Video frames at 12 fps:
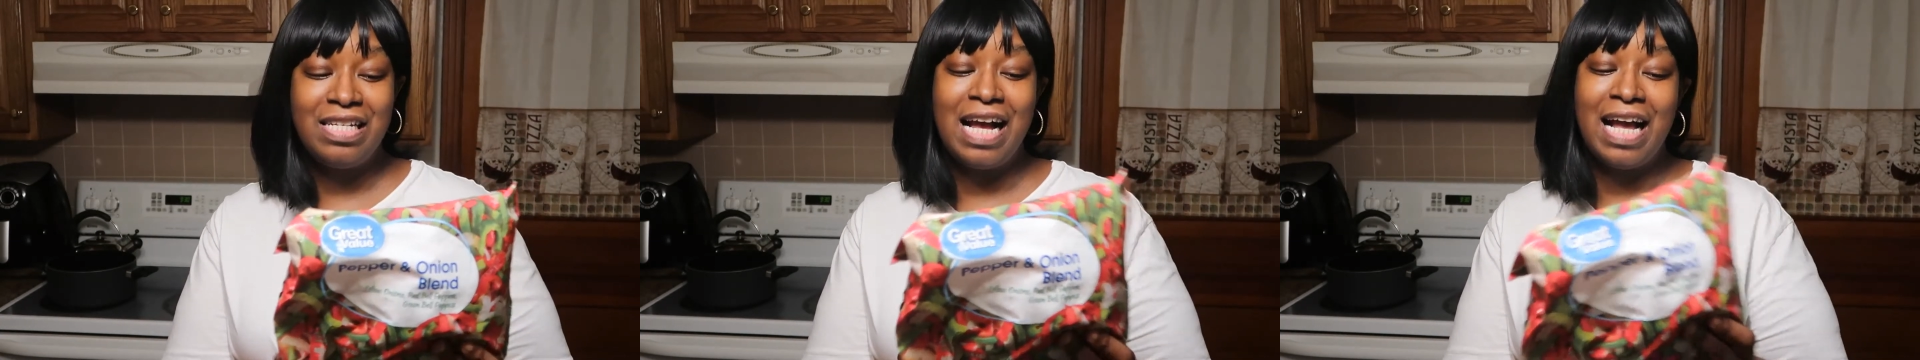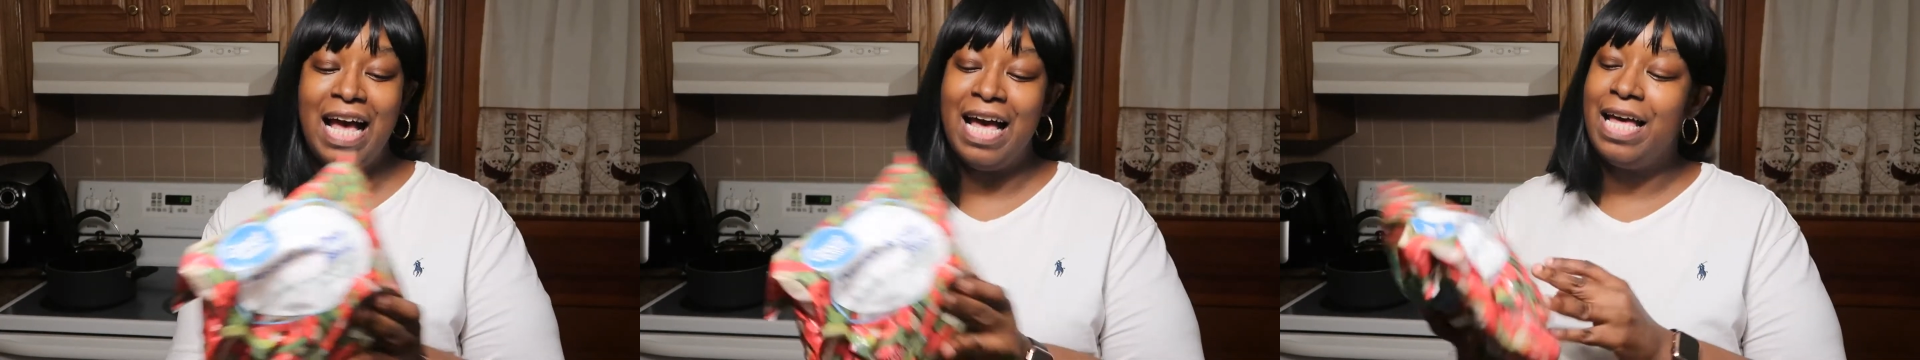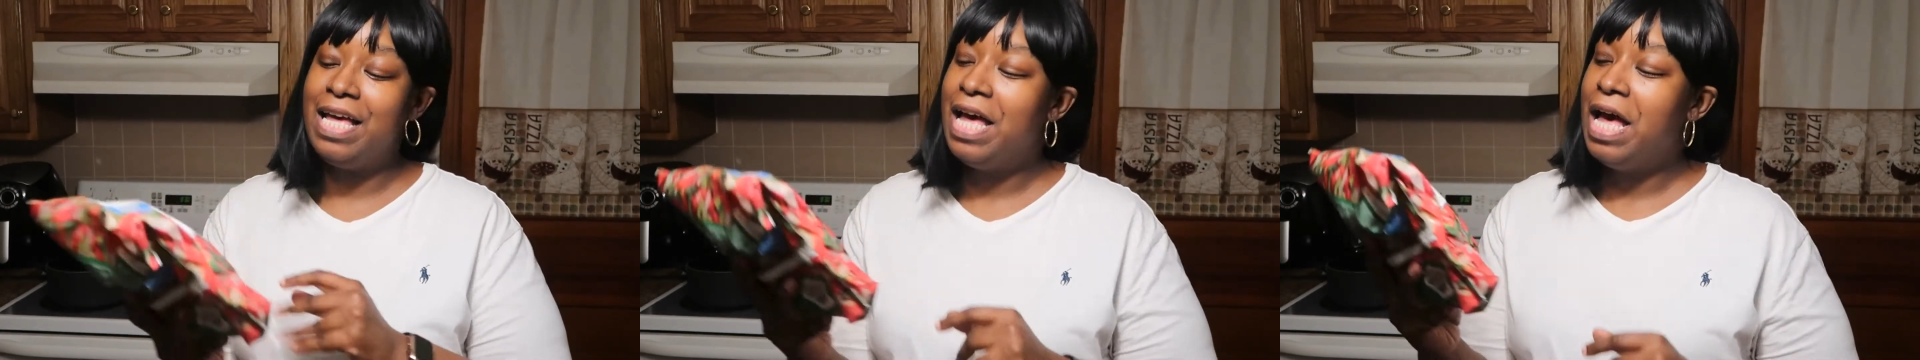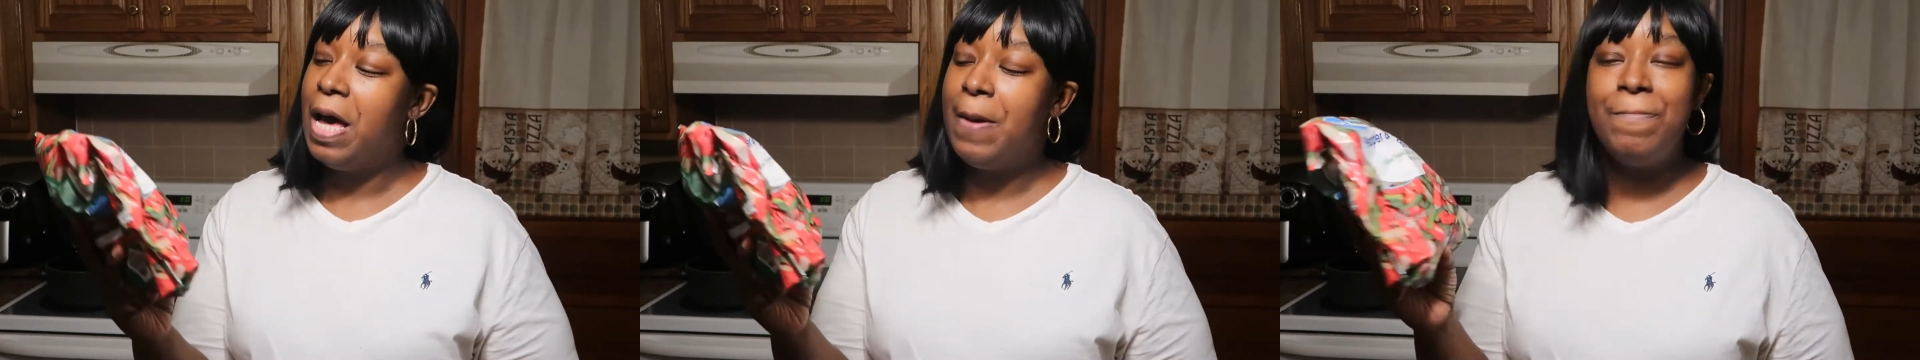I got
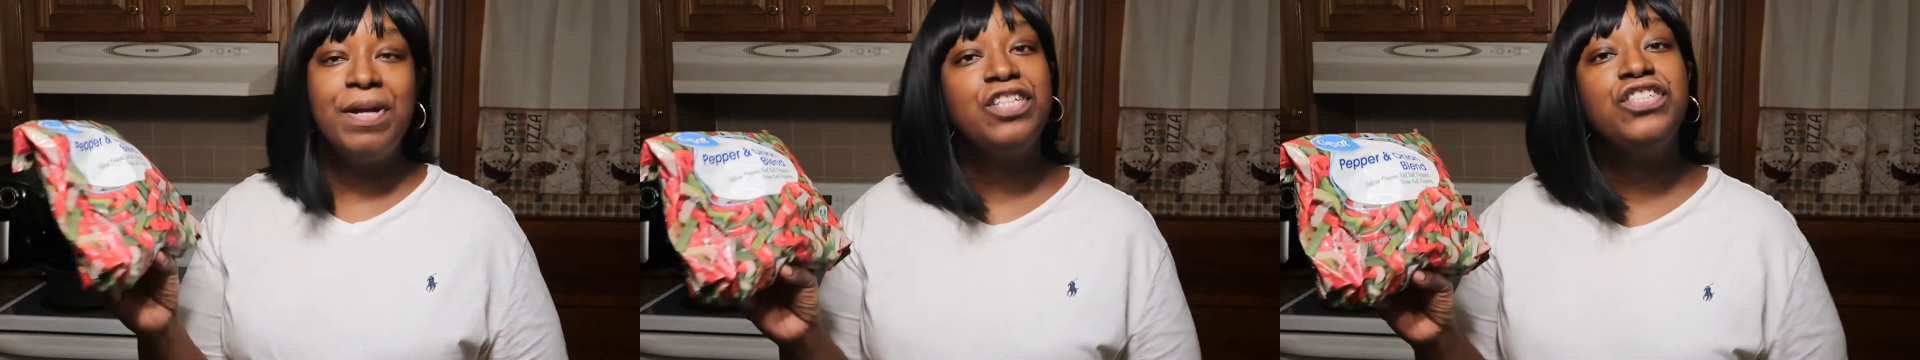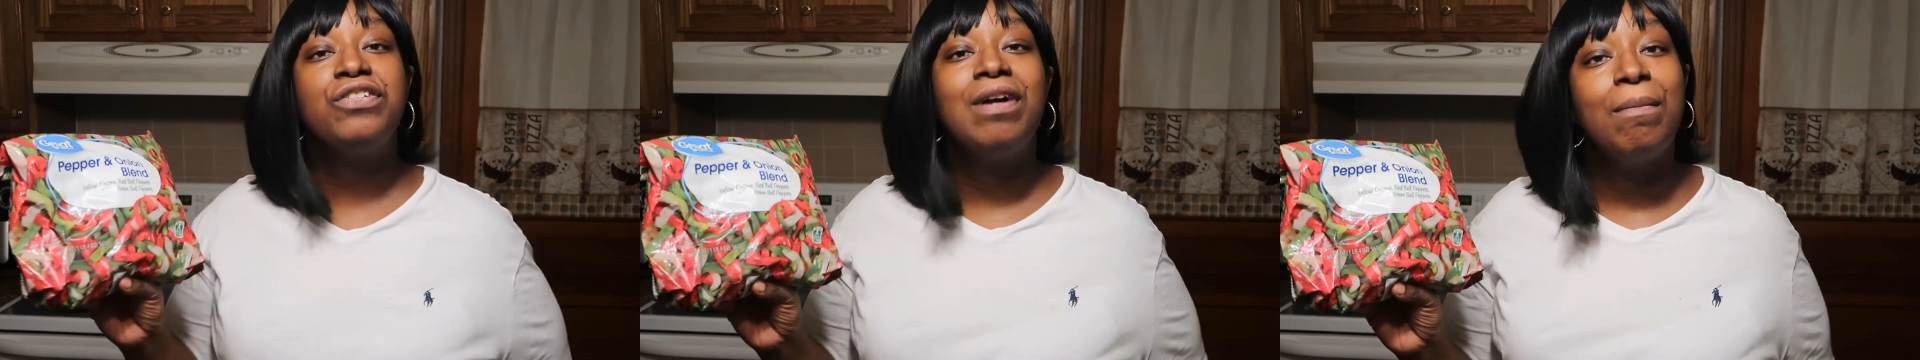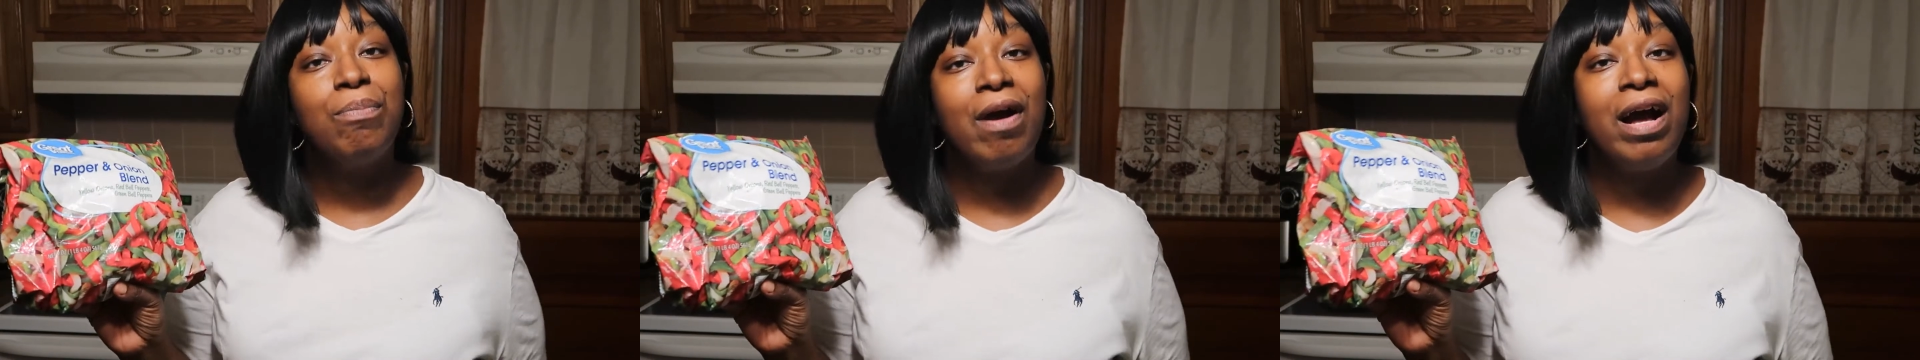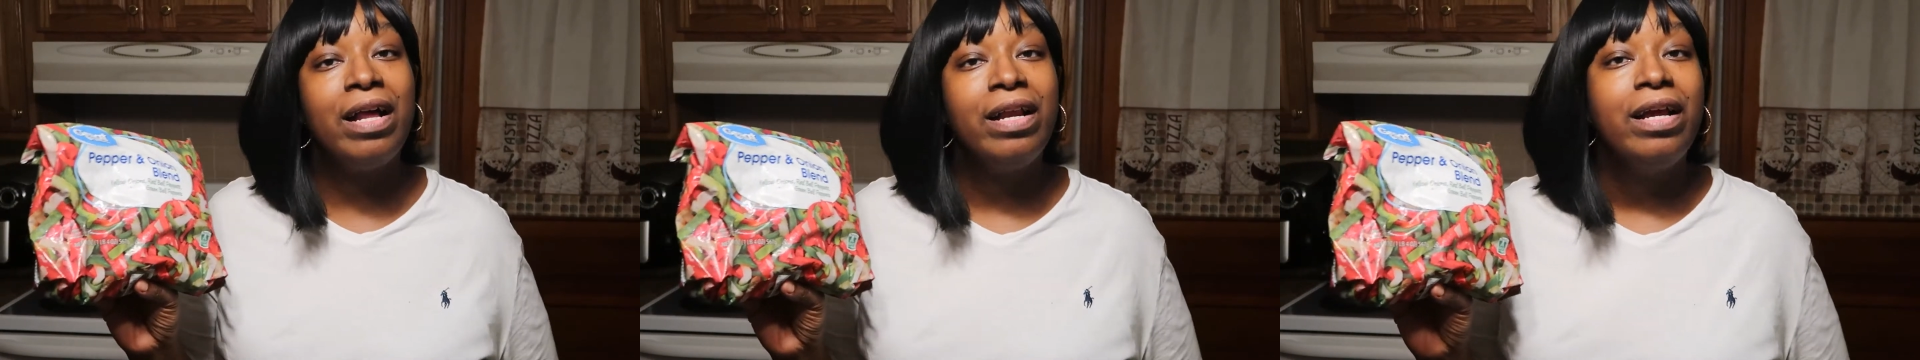a mixture I brought